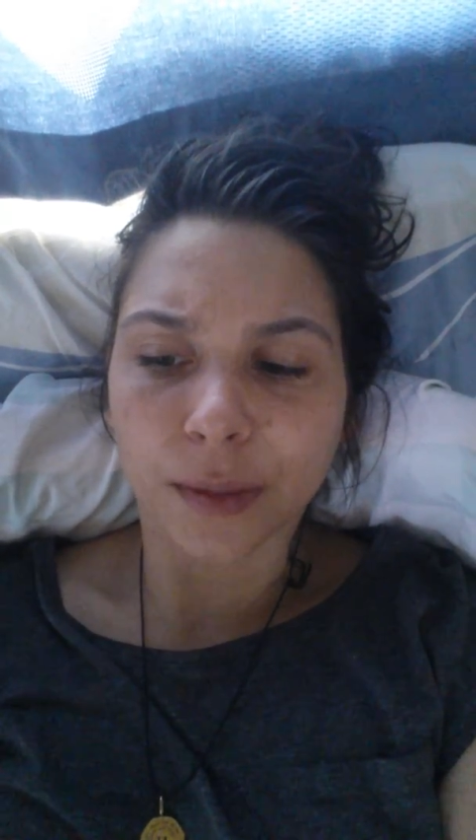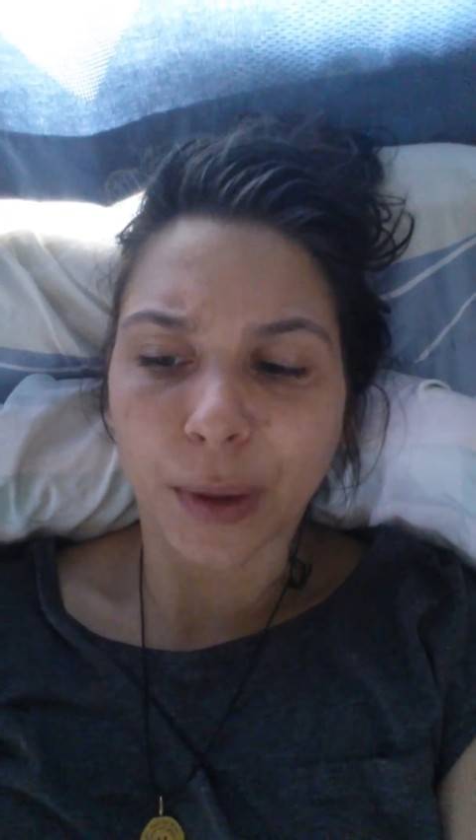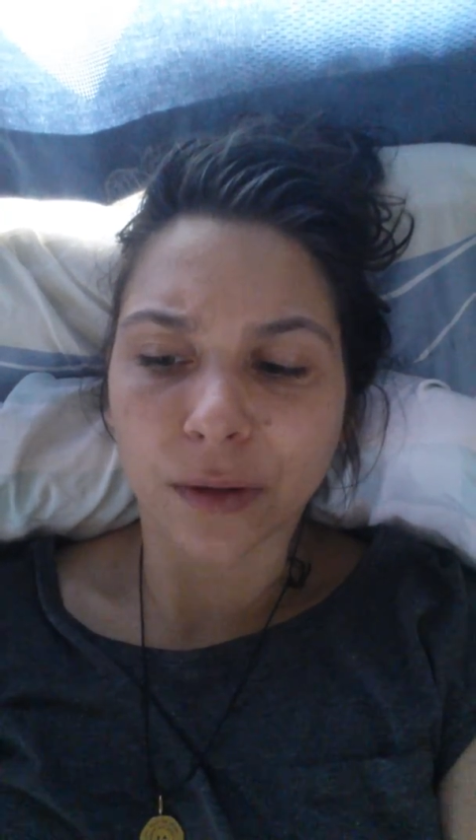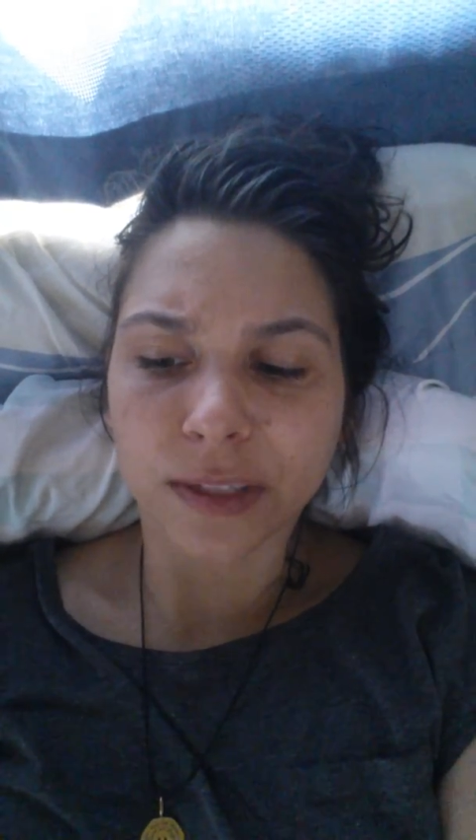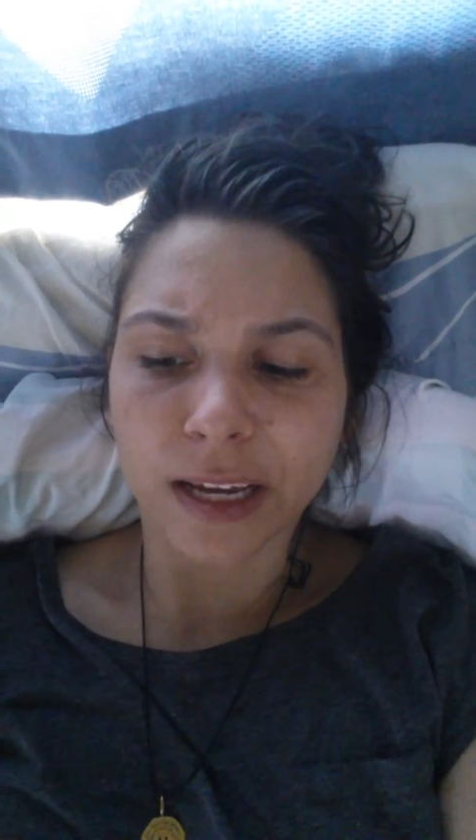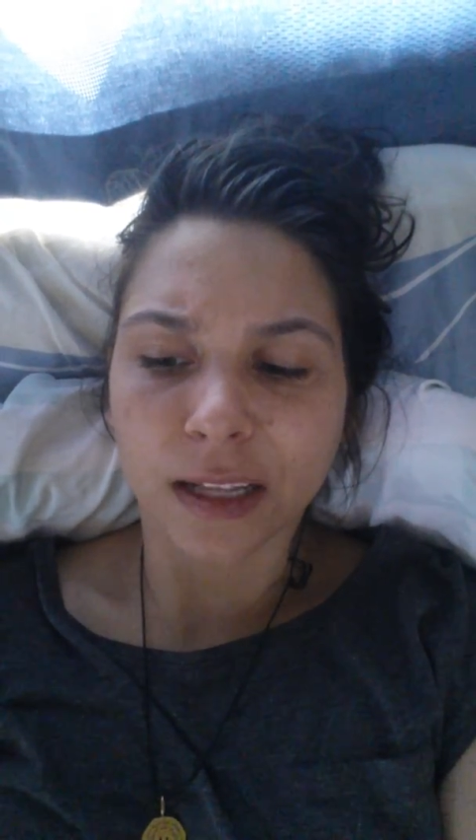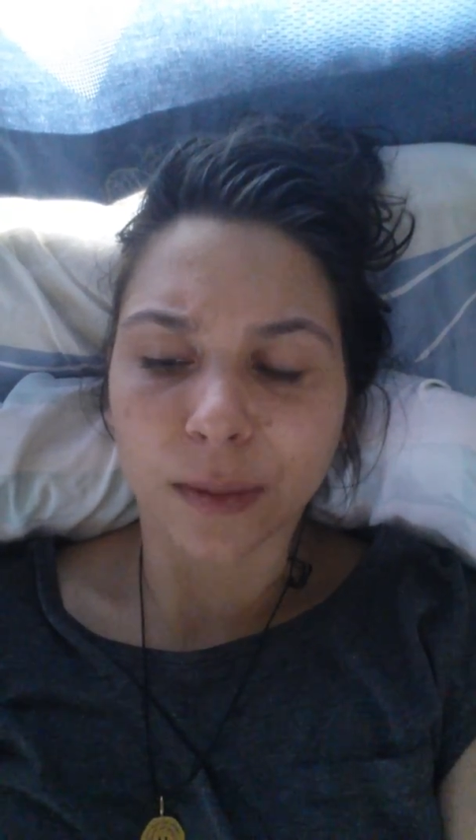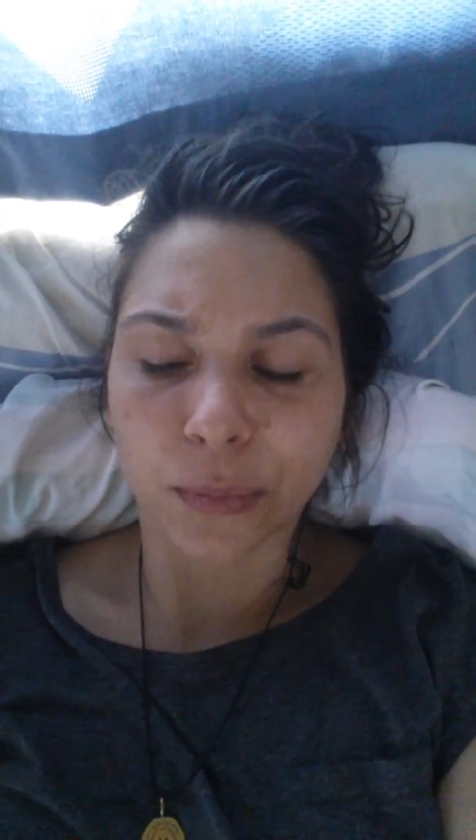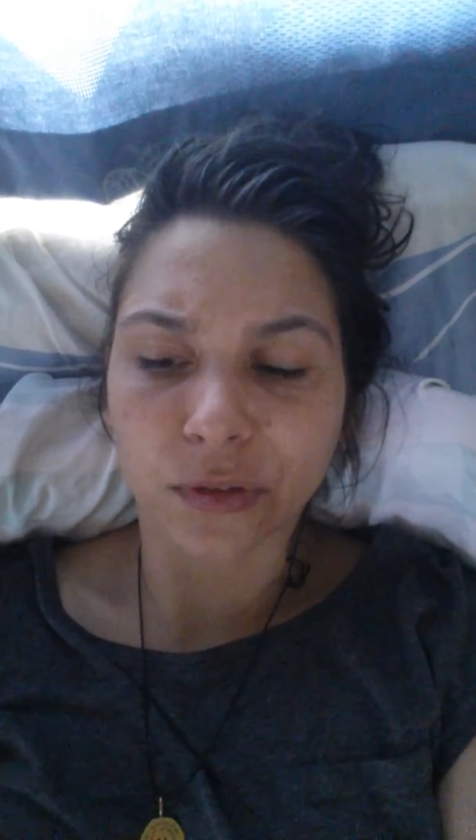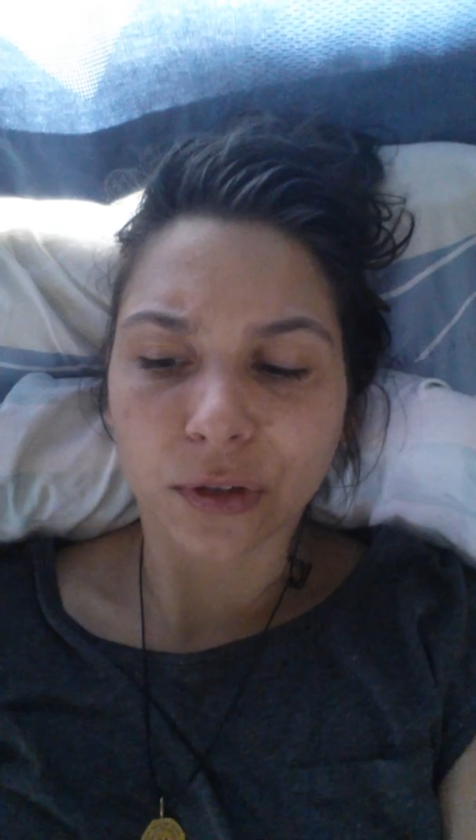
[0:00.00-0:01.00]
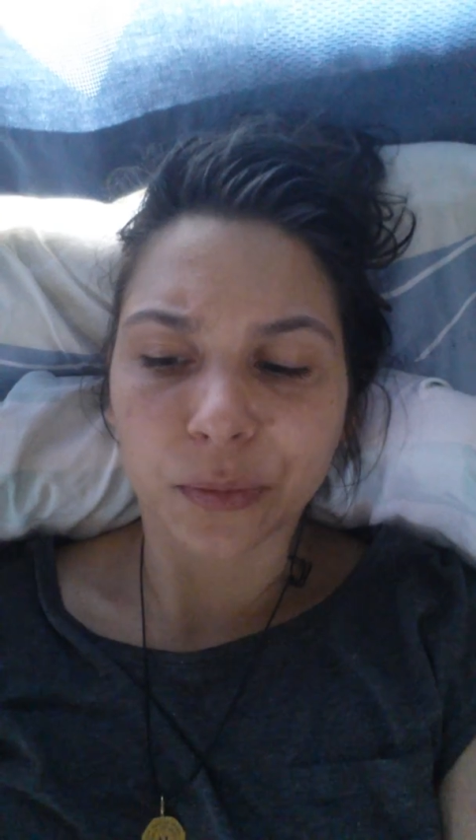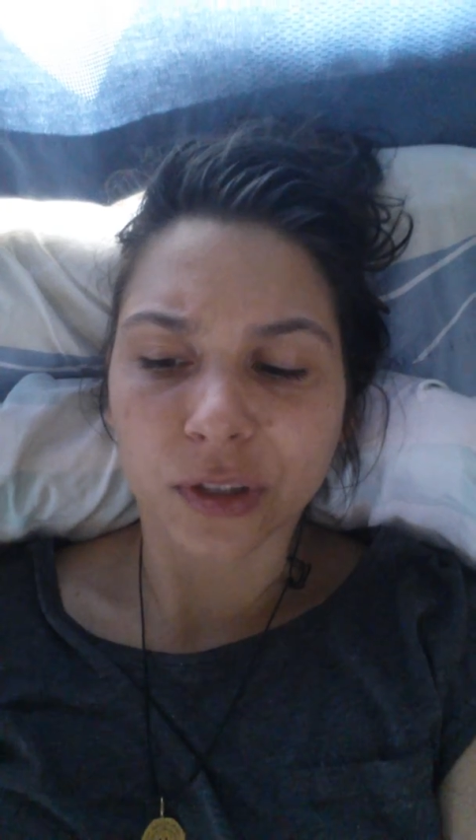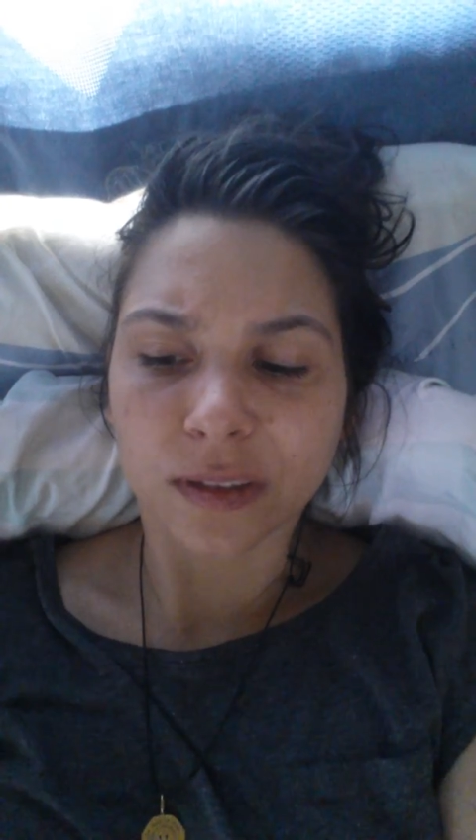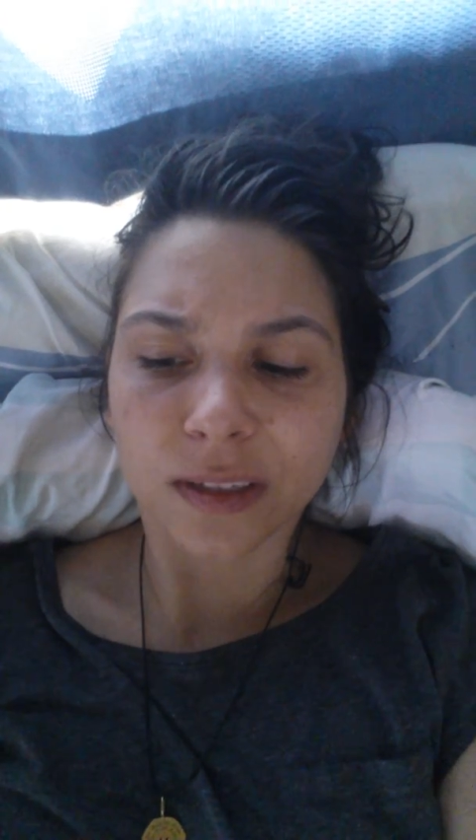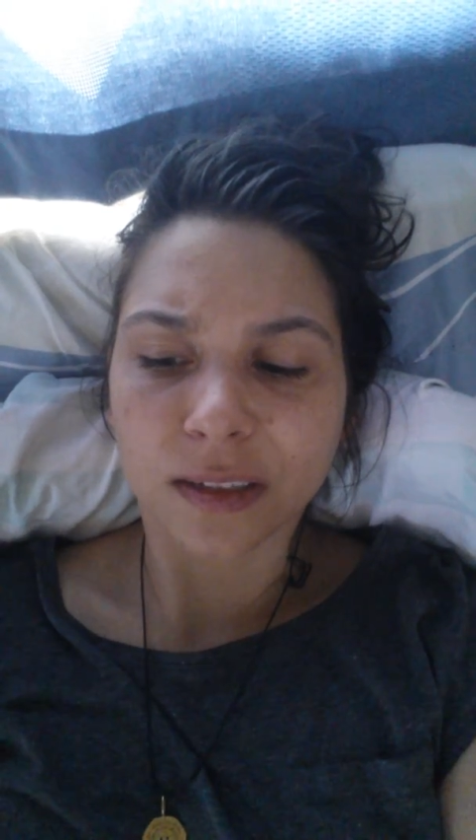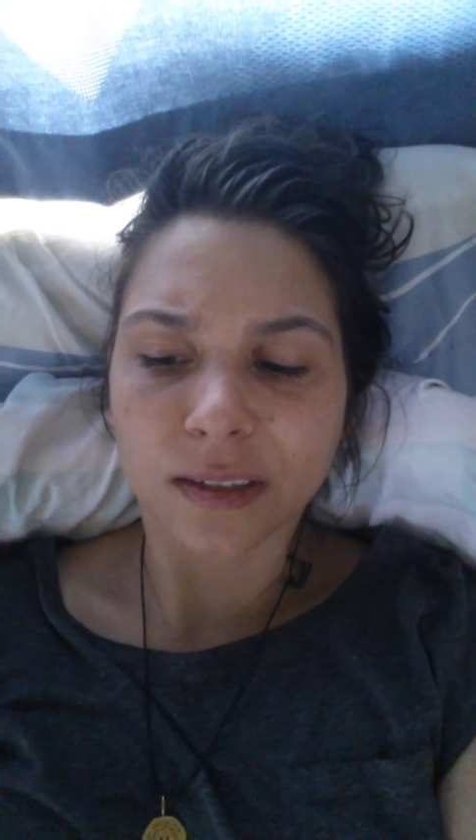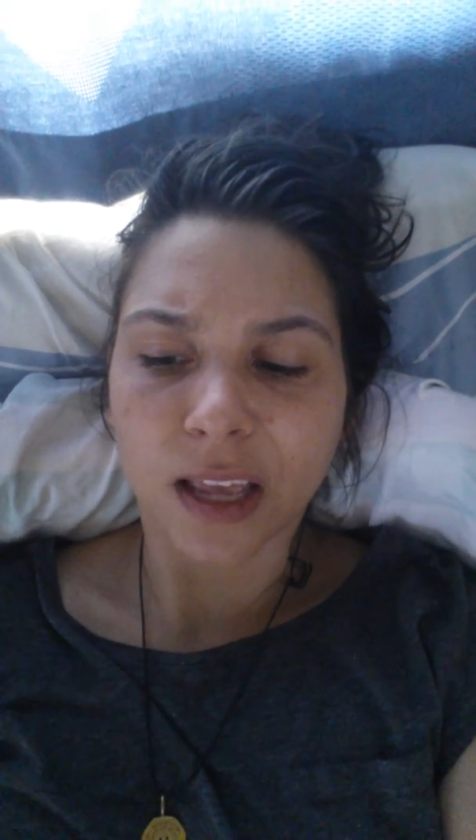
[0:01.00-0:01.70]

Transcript: about taking the prescriptions because